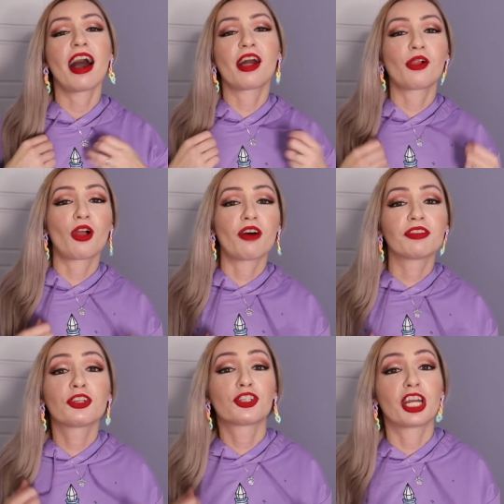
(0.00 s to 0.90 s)
I
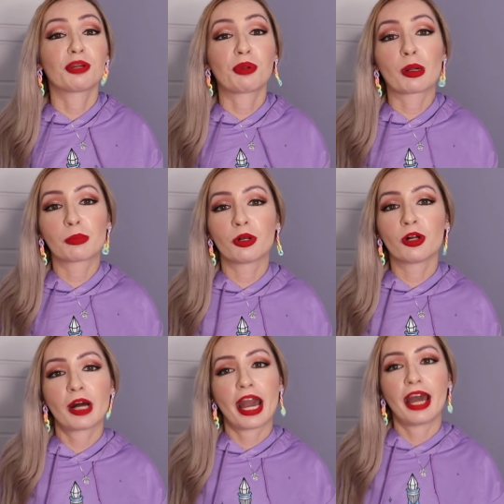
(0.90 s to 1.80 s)
love this shade of
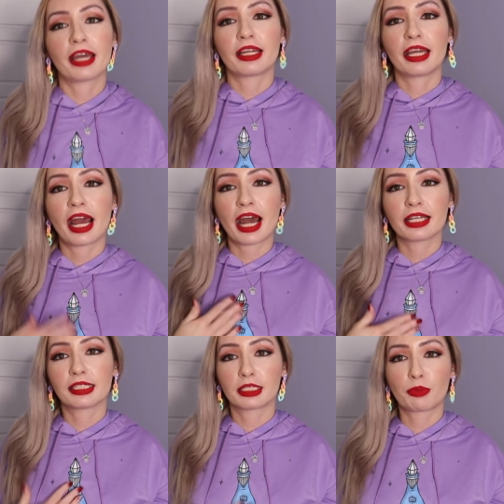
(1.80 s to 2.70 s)
purple, and it
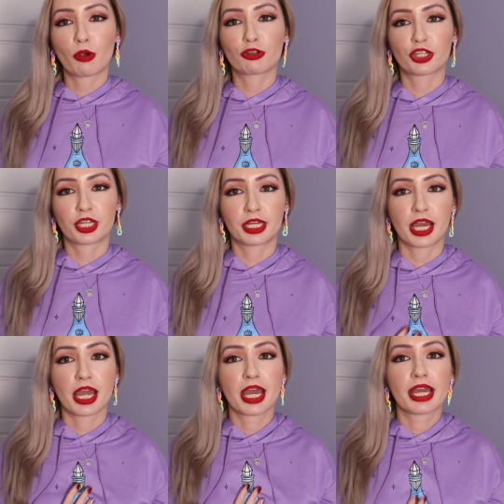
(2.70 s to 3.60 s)
has this
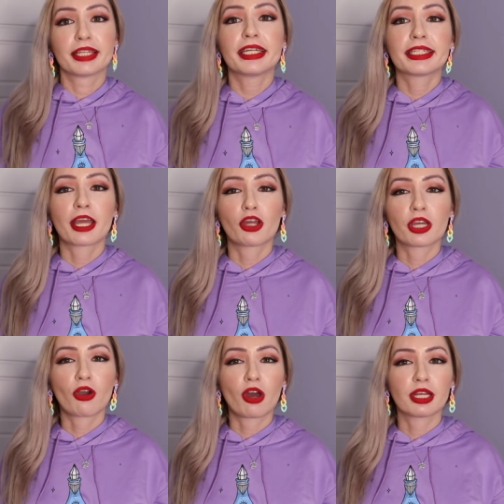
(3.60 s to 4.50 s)
potion
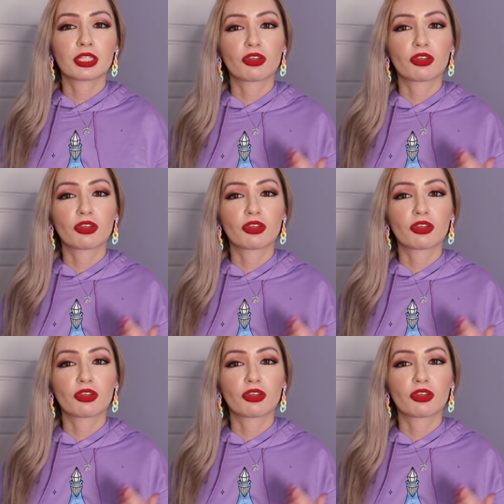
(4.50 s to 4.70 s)
detailing on it.